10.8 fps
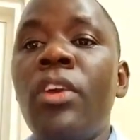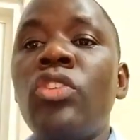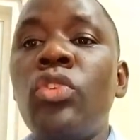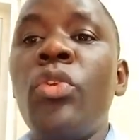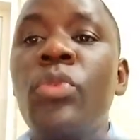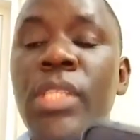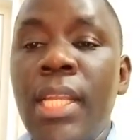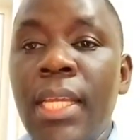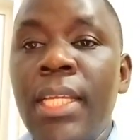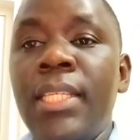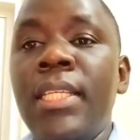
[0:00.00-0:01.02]
So you
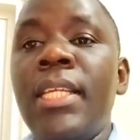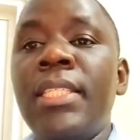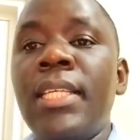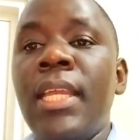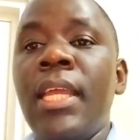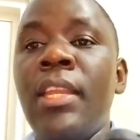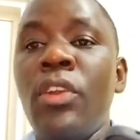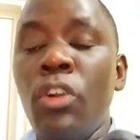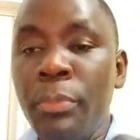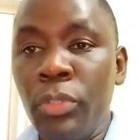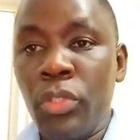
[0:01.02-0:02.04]
select the second
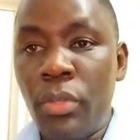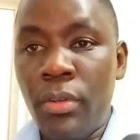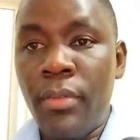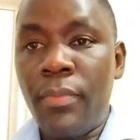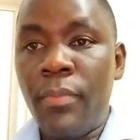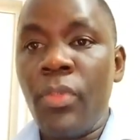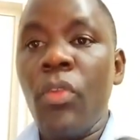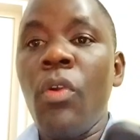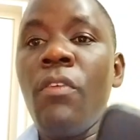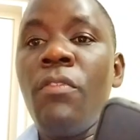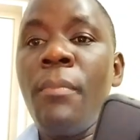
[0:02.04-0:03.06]
option
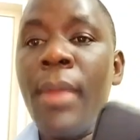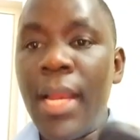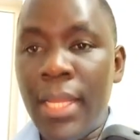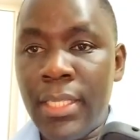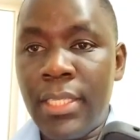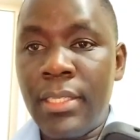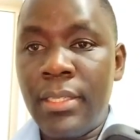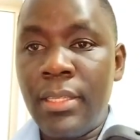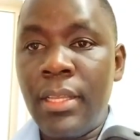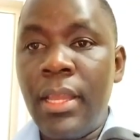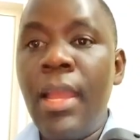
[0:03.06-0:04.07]
of marriage.
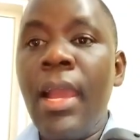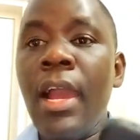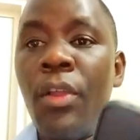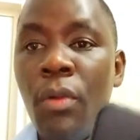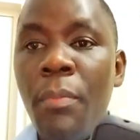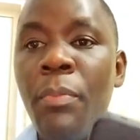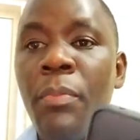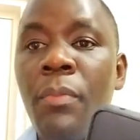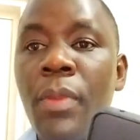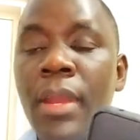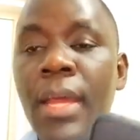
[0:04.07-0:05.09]
I hope
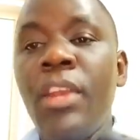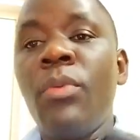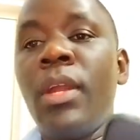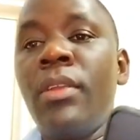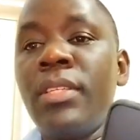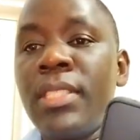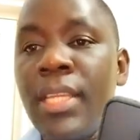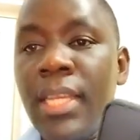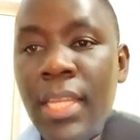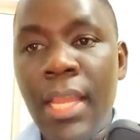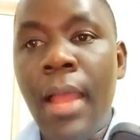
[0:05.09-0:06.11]
that one is
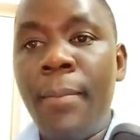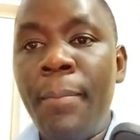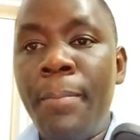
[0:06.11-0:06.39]
clear.